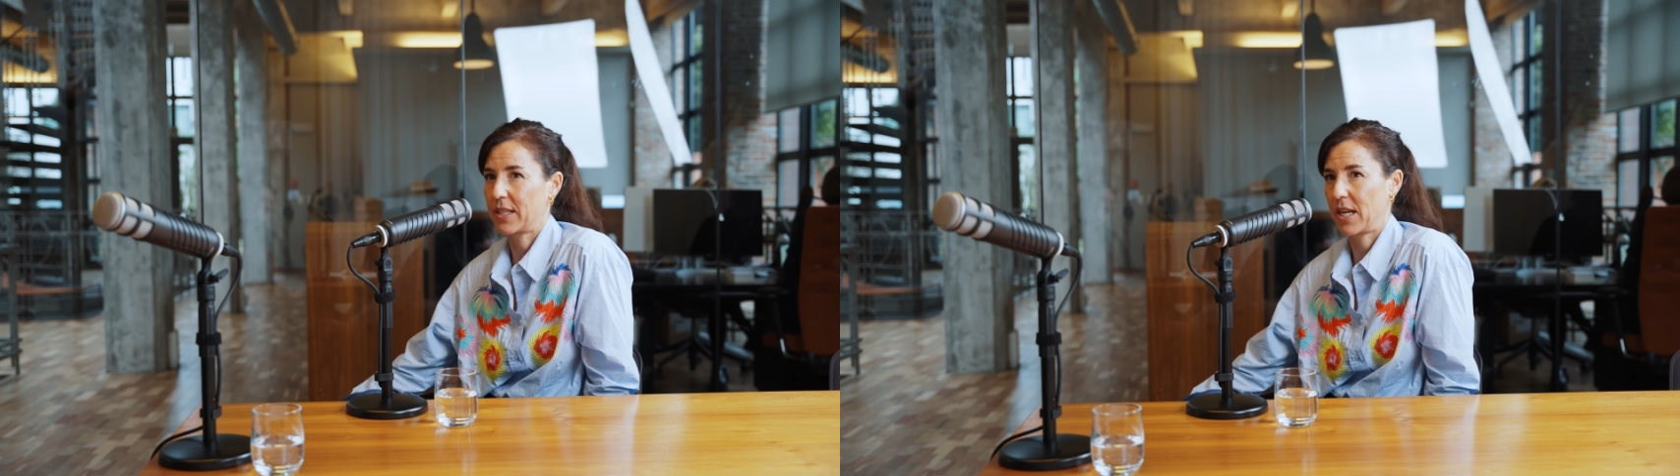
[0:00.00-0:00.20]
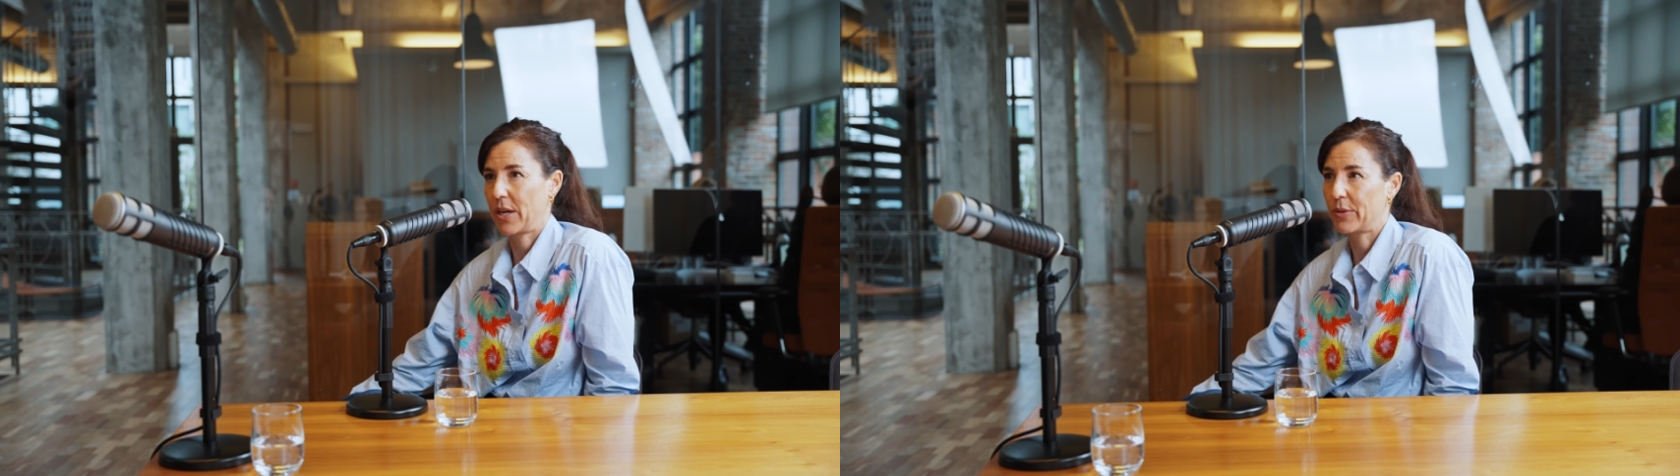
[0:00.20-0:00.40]

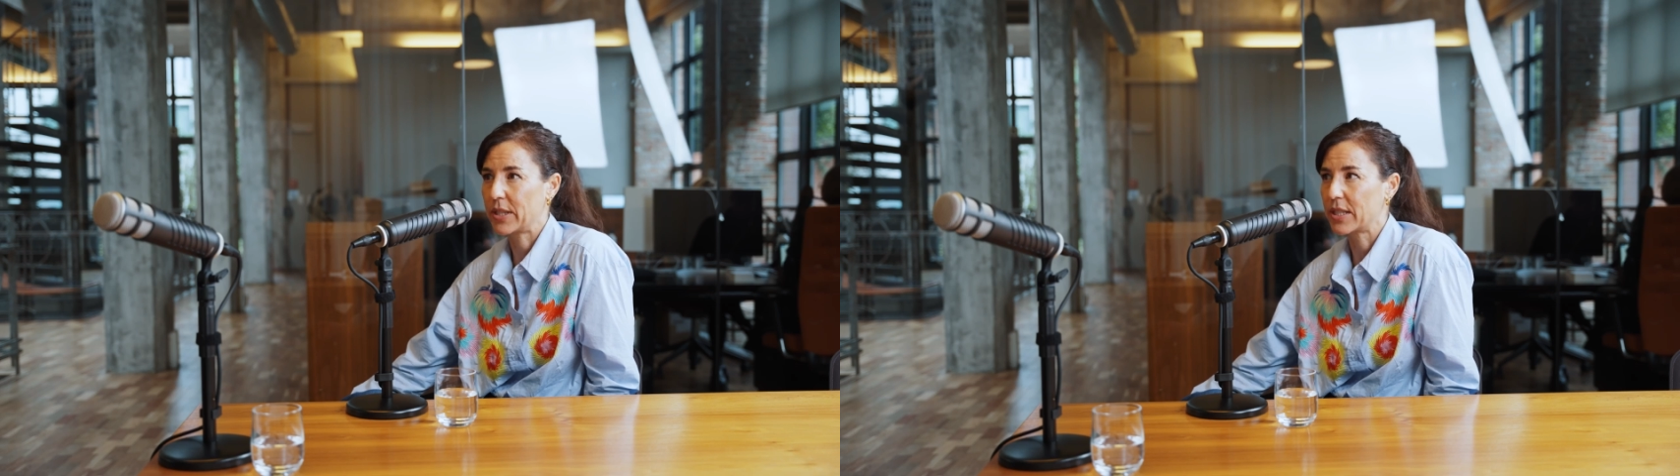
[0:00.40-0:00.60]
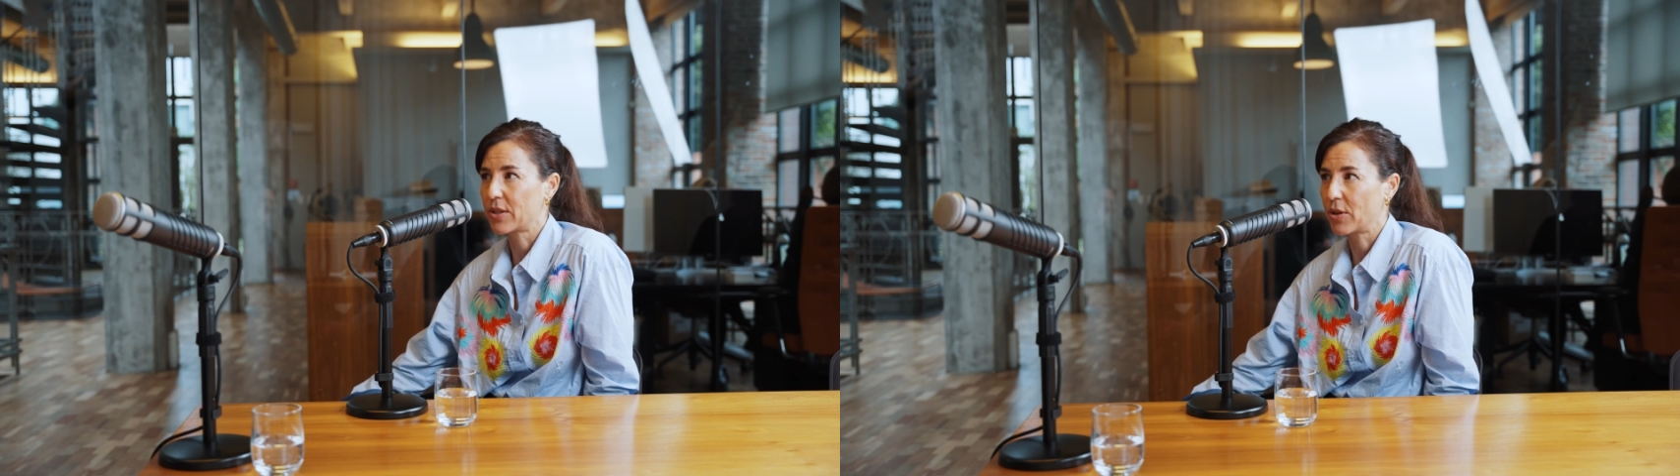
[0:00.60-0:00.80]
and how
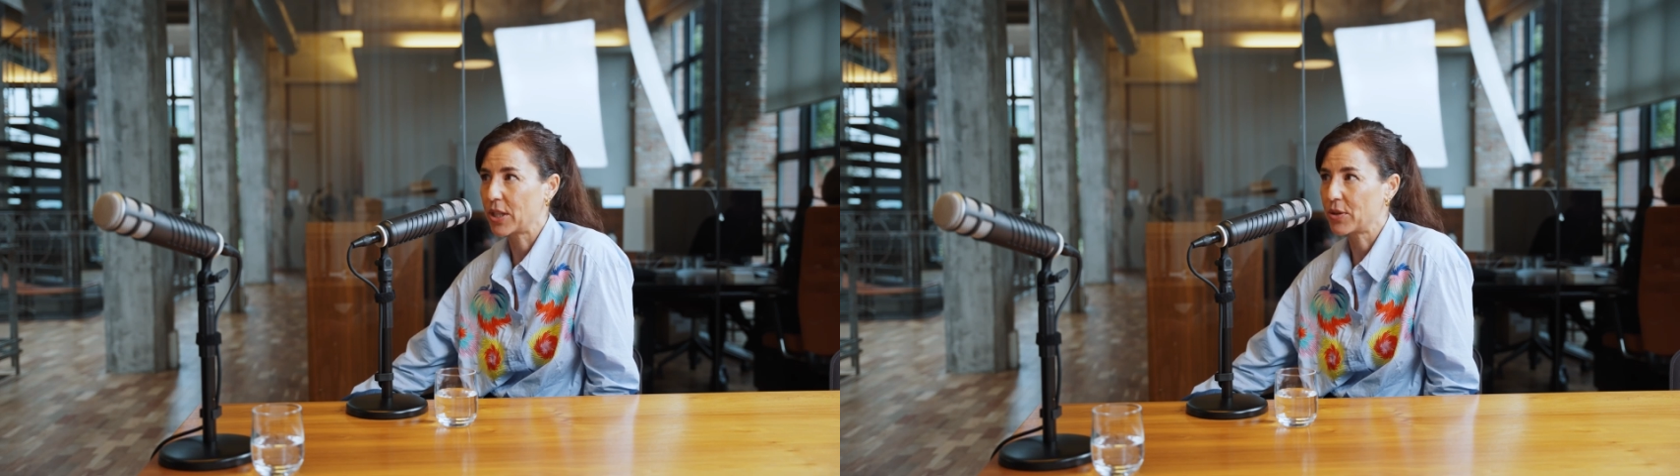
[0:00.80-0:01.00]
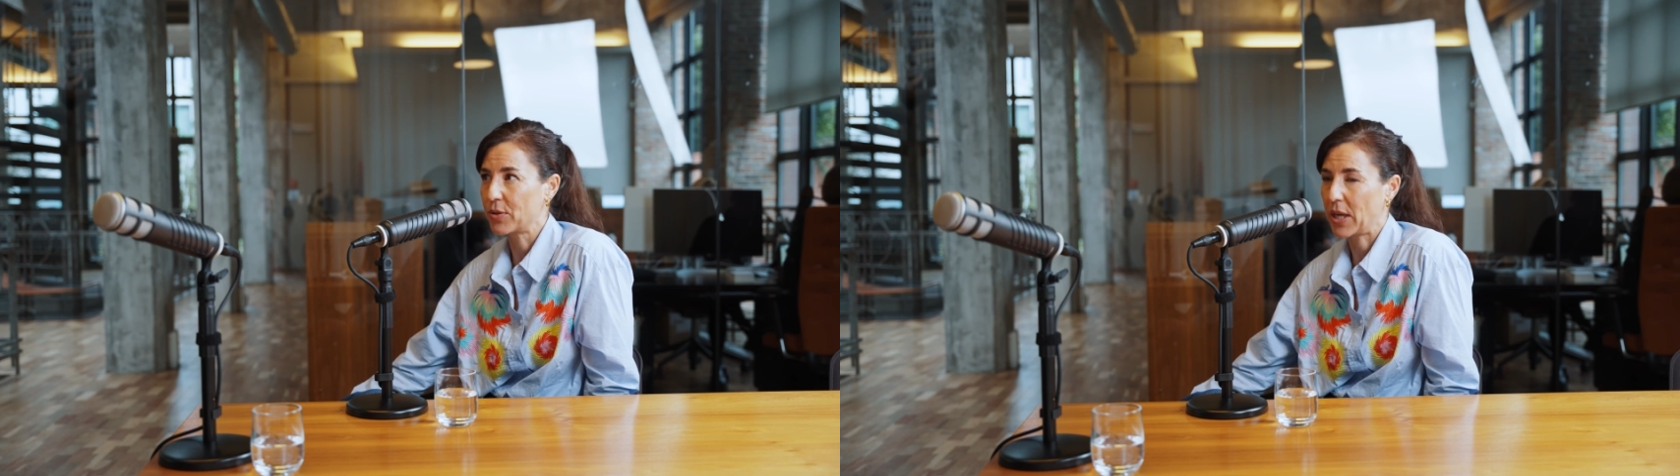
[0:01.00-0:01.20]
it is
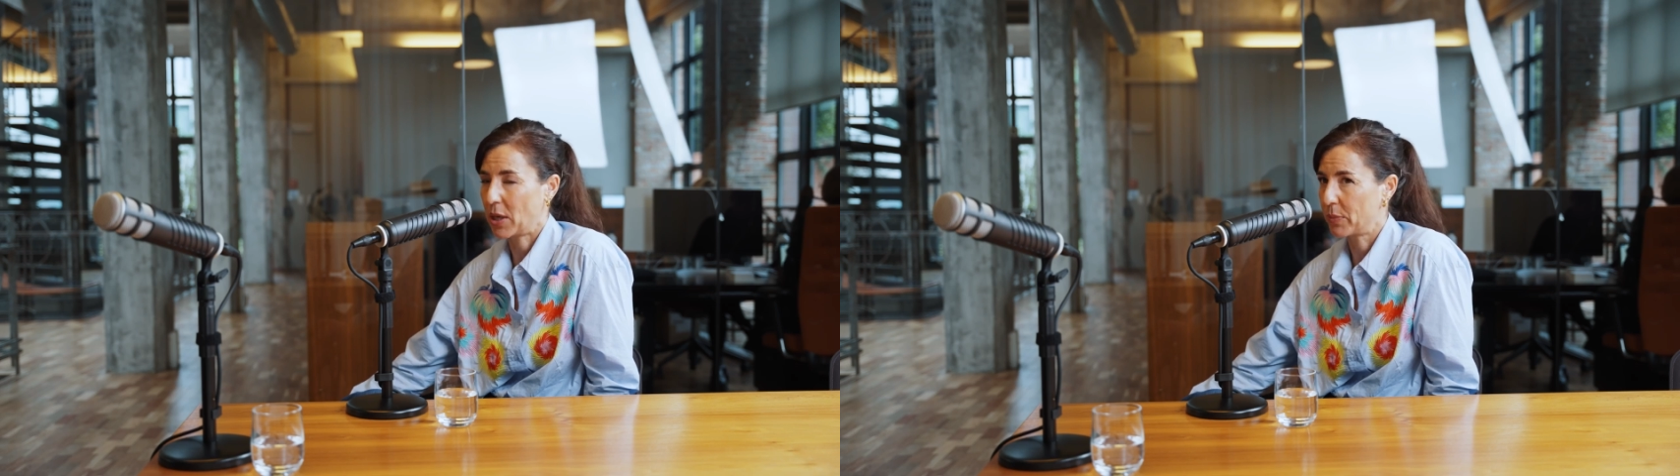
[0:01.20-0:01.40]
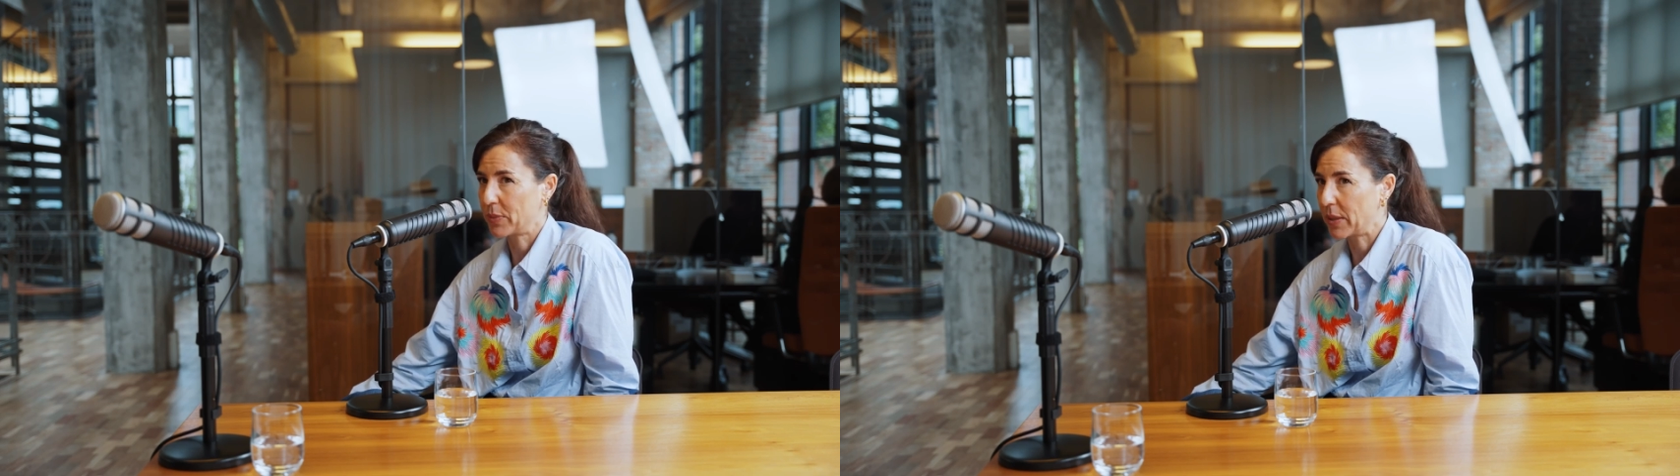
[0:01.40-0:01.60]
going to
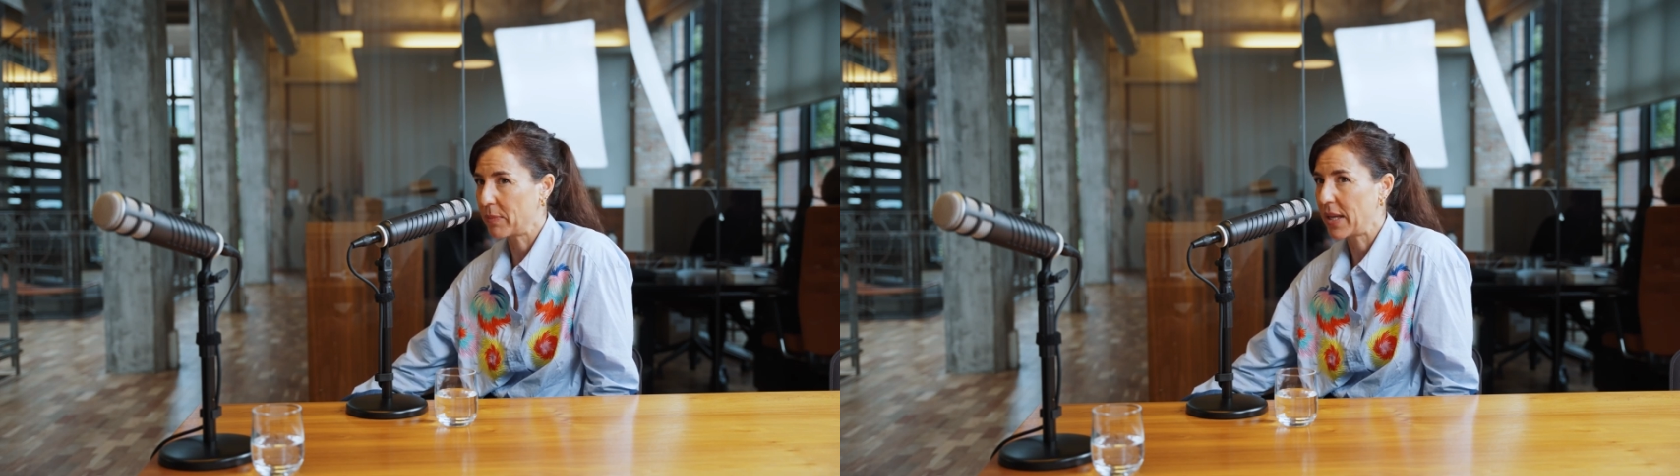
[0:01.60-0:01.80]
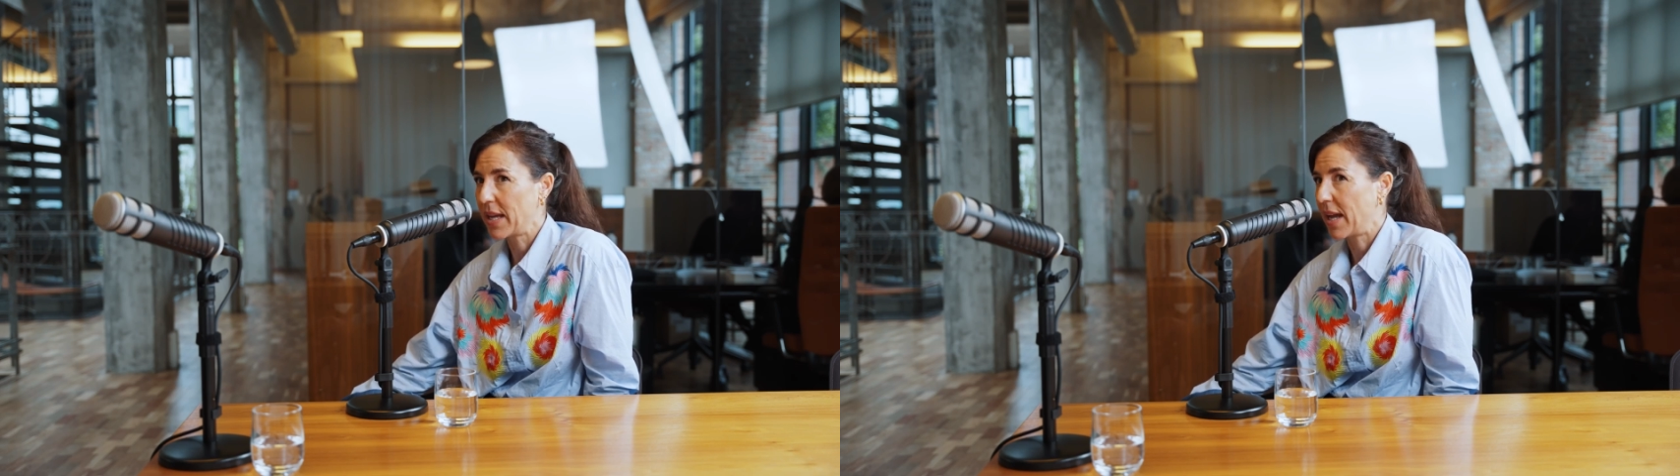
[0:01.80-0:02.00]
help them,